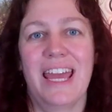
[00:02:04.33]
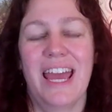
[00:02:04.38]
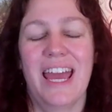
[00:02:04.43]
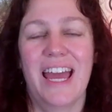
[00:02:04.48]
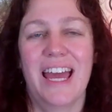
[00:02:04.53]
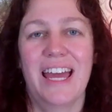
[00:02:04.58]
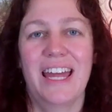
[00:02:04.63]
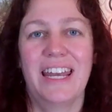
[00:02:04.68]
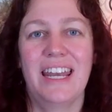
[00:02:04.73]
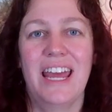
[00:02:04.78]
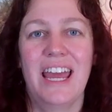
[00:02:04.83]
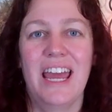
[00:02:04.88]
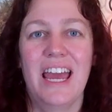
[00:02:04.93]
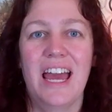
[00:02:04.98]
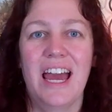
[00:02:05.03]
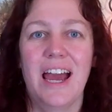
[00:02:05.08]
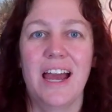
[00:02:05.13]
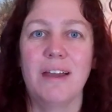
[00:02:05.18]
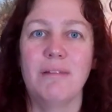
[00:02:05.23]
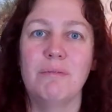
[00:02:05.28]
And
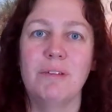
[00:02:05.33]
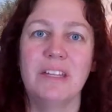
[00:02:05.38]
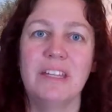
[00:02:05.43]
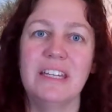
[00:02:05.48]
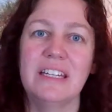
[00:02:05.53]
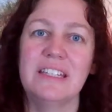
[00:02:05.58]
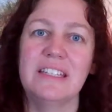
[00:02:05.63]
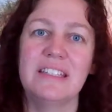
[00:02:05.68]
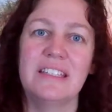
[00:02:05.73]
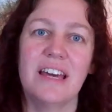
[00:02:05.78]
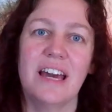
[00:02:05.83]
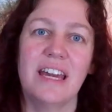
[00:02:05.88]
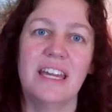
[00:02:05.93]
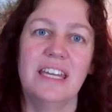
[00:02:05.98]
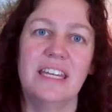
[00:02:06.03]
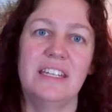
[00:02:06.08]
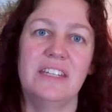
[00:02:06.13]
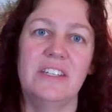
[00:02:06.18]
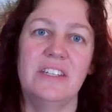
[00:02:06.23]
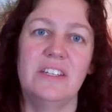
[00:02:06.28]
I'm really excited